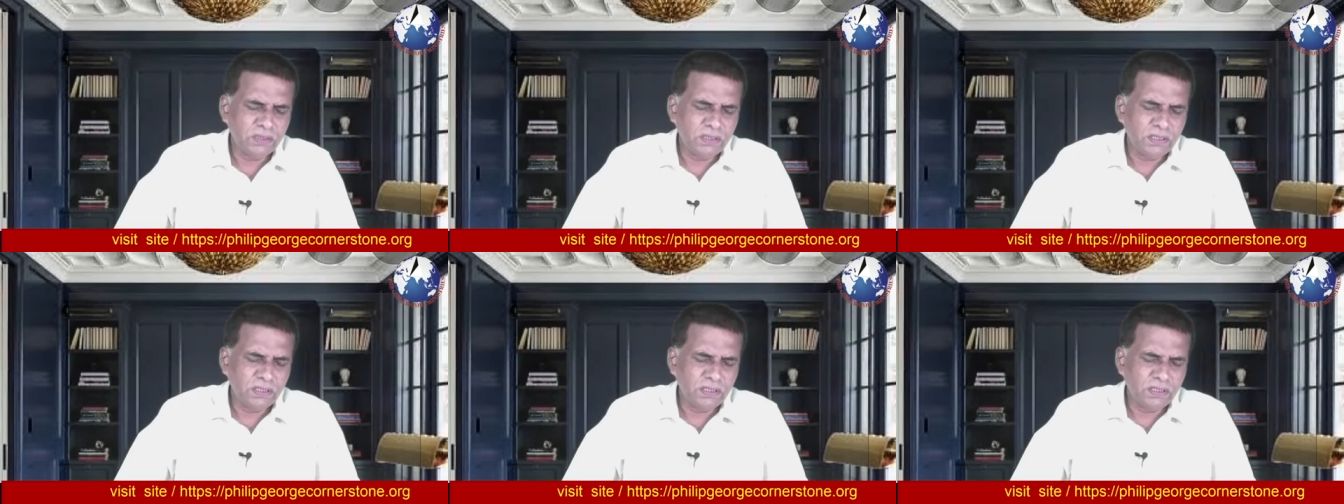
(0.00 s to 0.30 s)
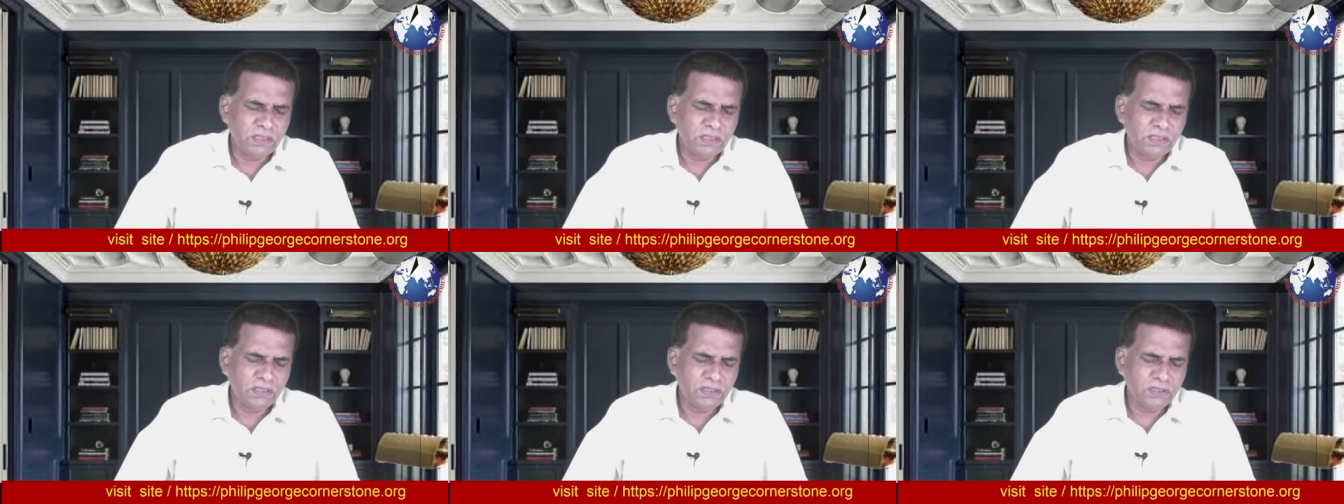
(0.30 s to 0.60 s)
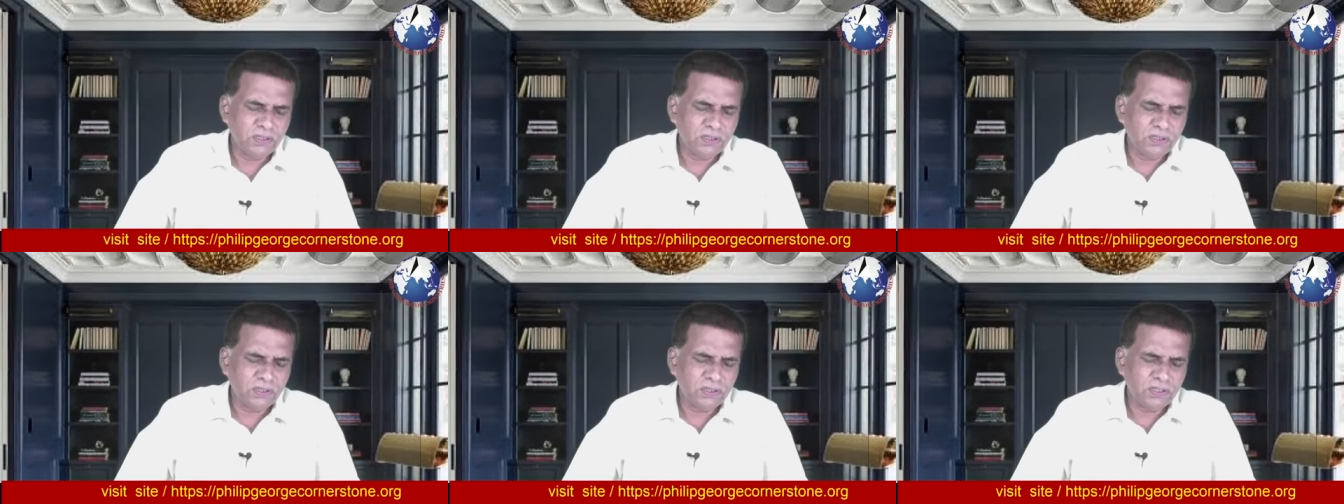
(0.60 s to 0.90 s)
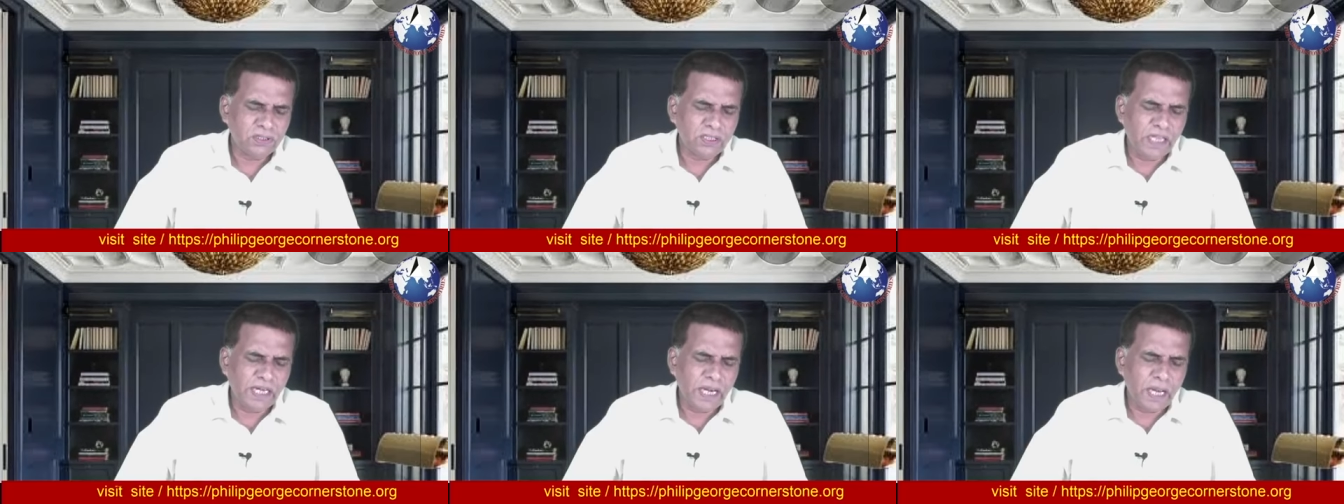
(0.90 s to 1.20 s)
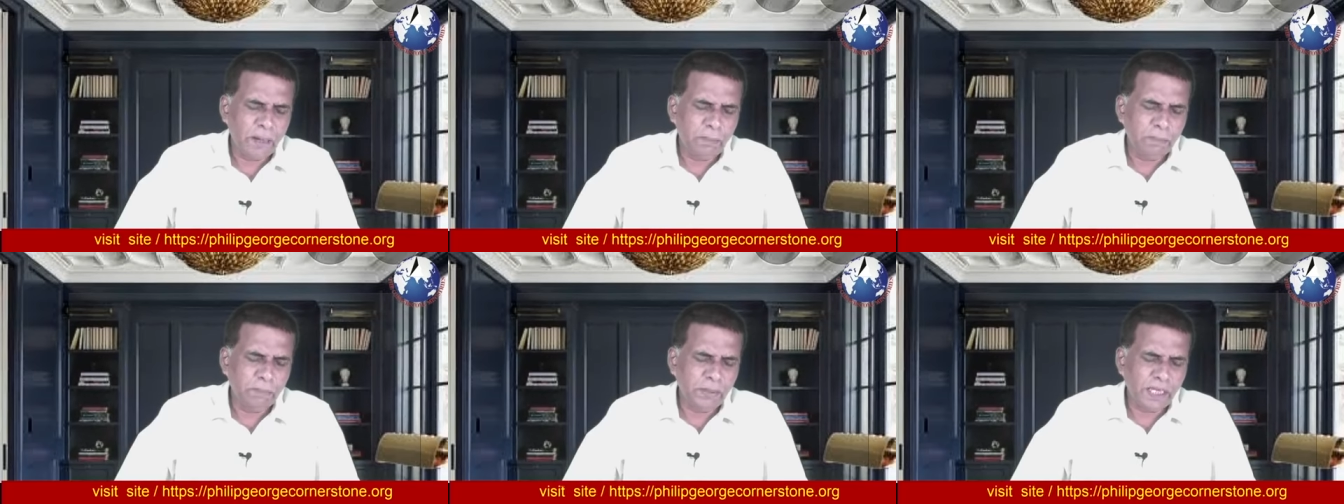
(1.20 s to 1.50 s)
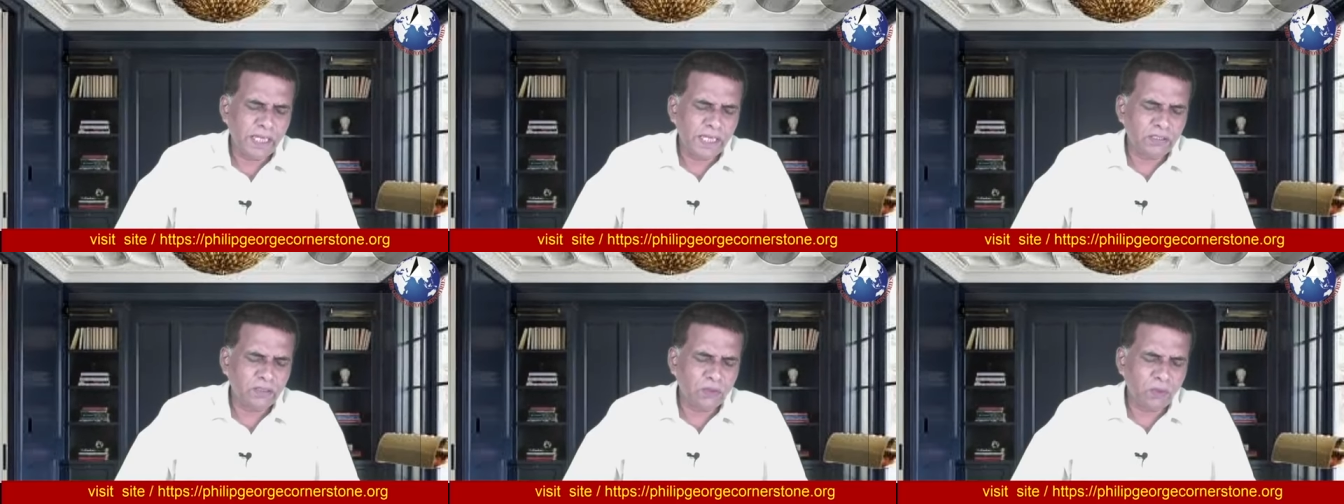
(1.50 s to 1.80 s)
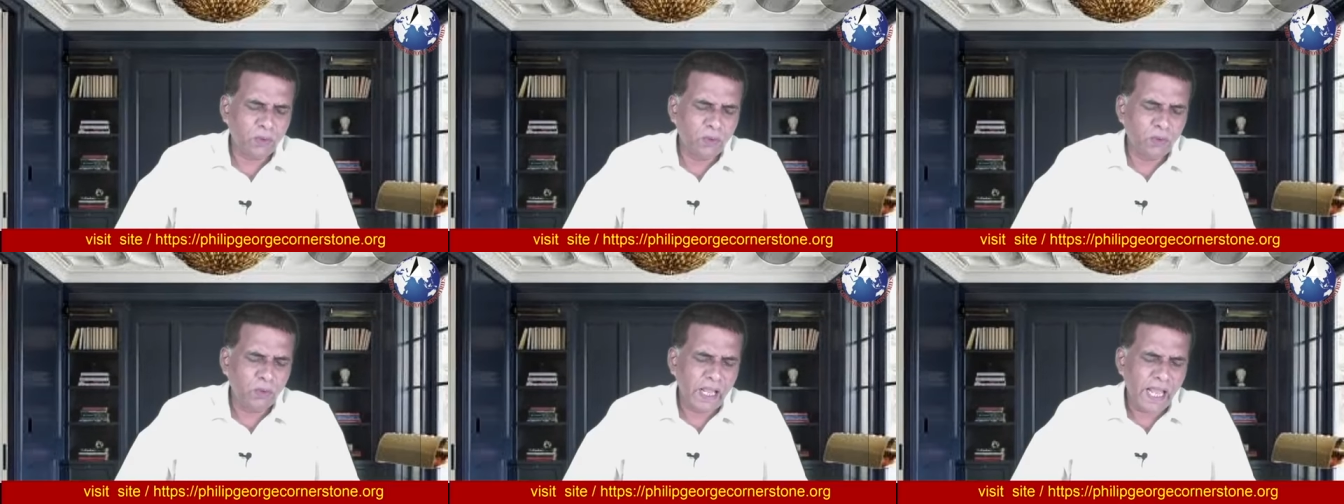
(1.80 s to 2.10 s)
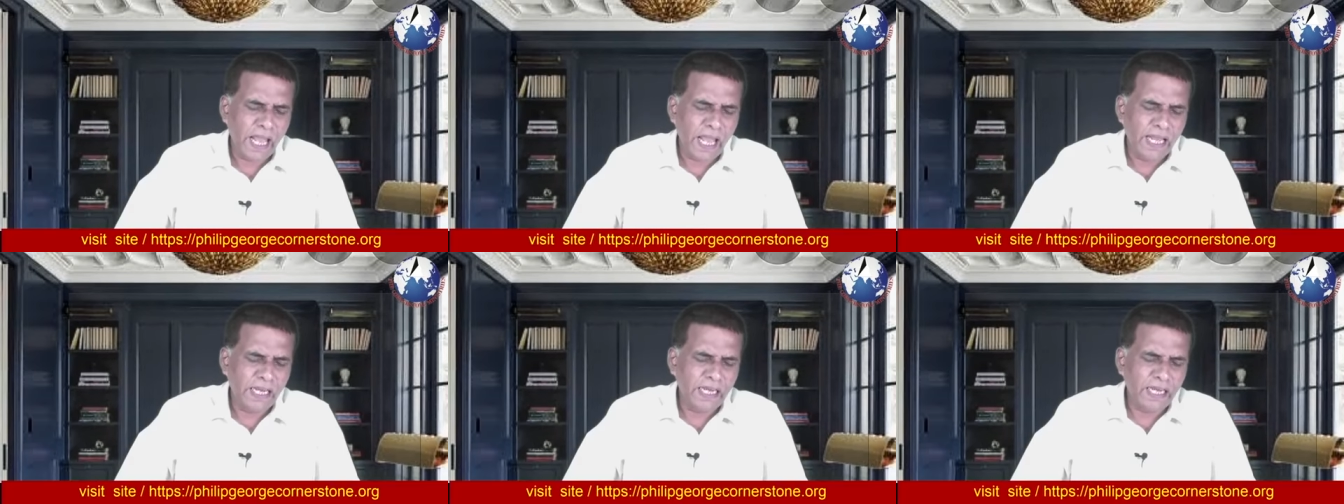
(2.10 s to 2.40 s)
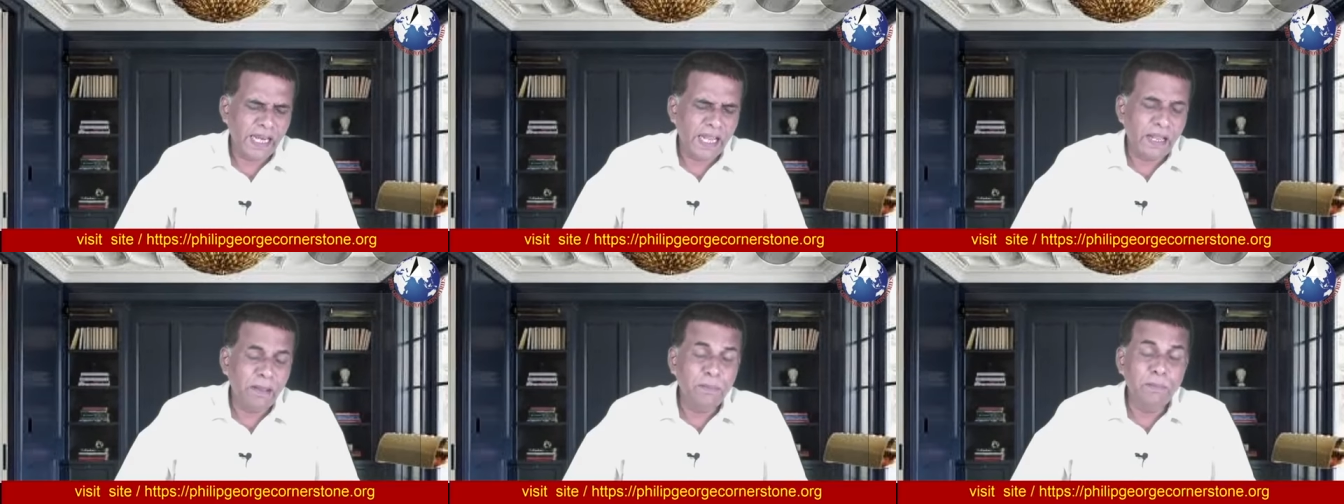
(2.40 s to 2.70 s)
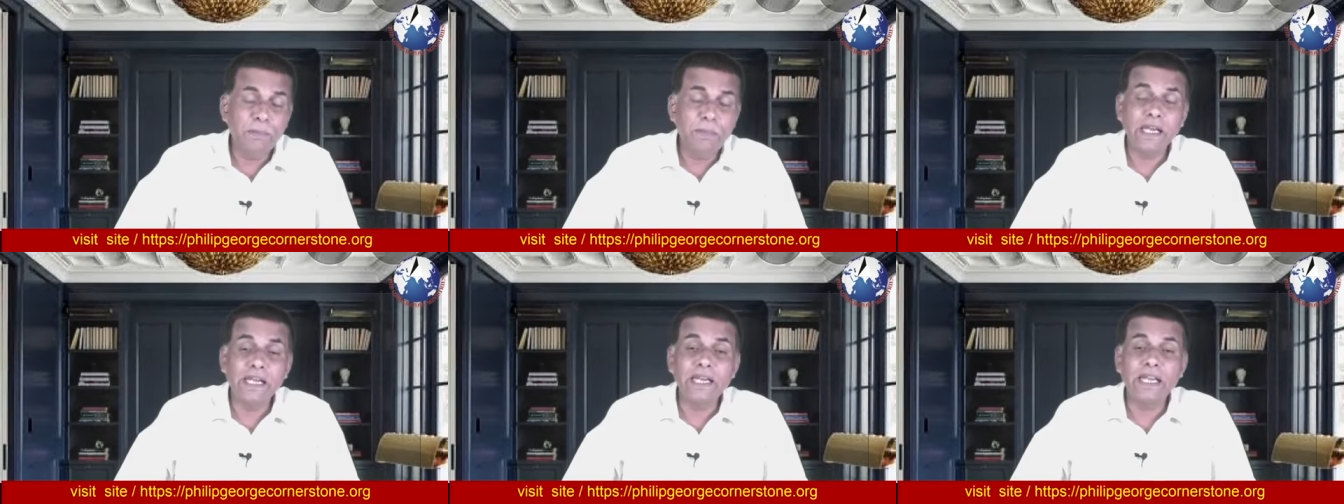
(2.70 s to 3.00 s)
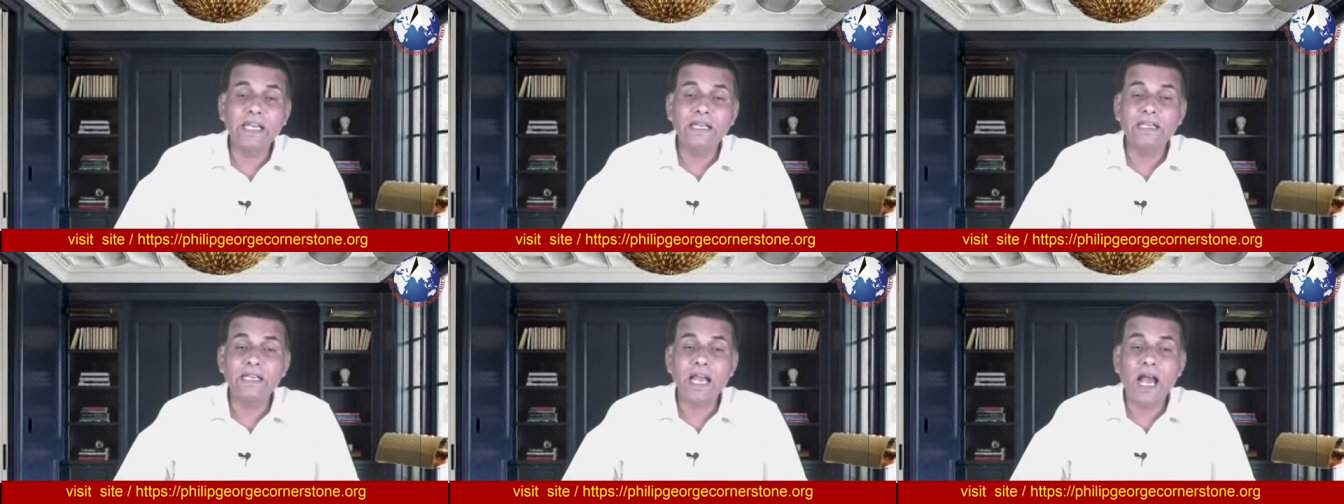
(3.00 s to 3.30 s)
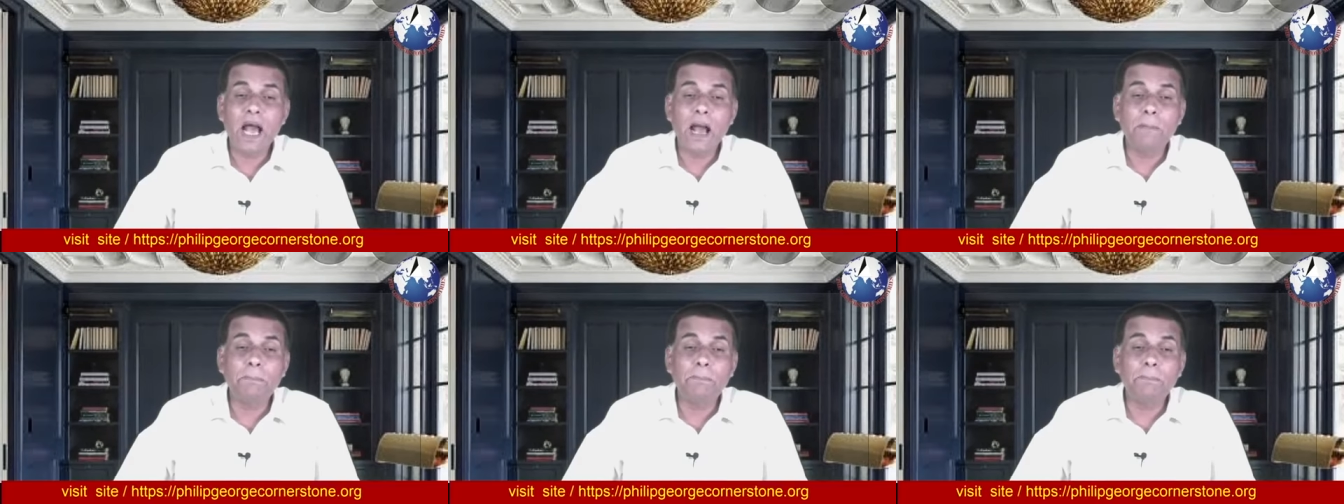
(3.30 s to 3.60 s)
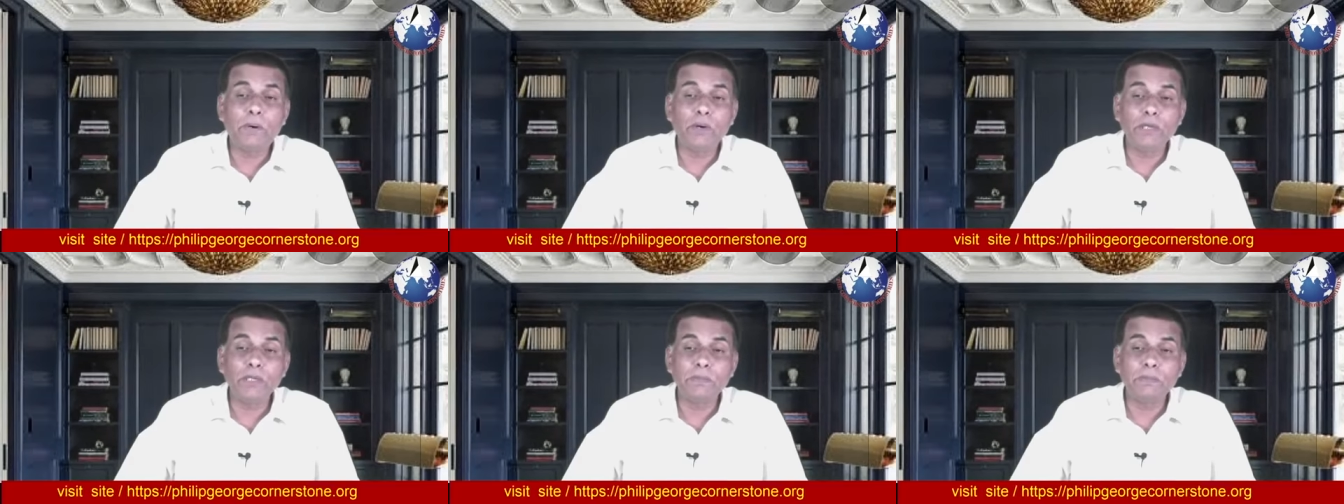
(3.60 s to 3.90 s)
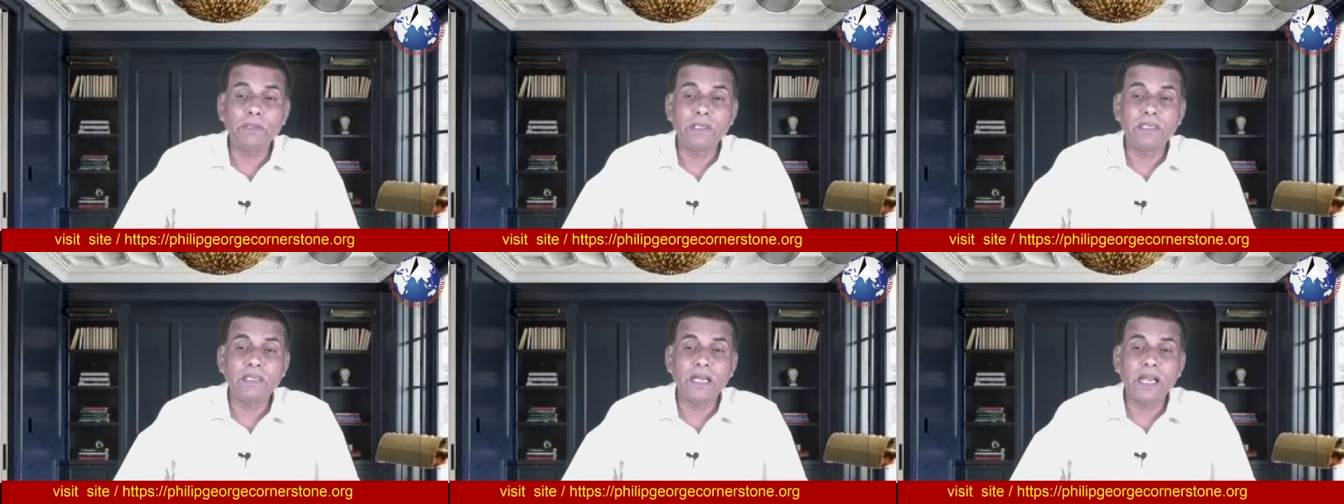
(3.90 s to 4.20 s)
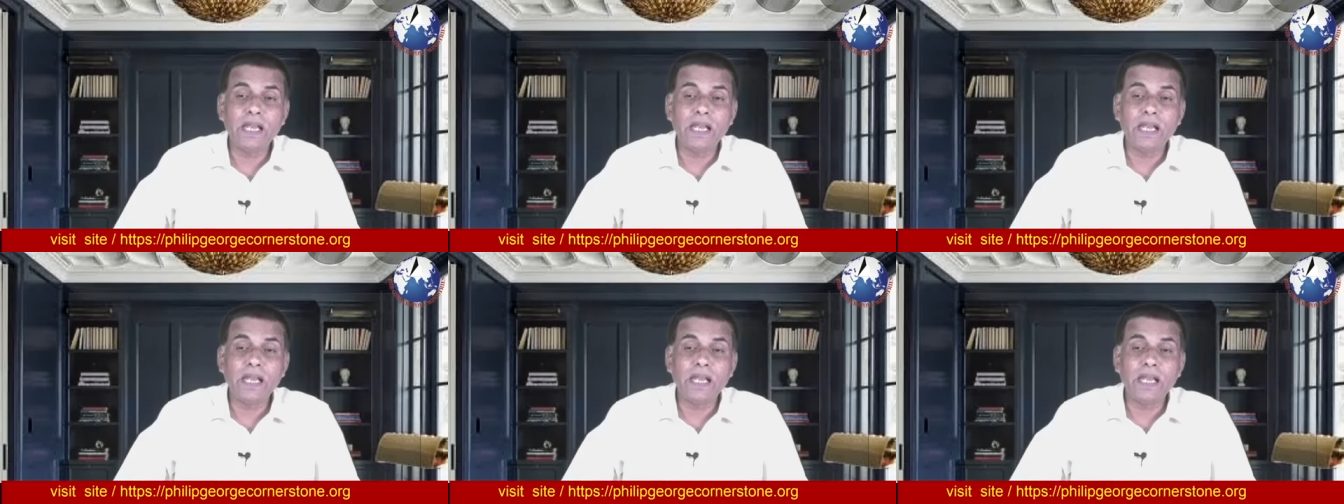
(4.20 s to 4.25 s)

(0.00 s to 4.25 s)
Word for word: Uh, sudden breakthrough and immediate appointment.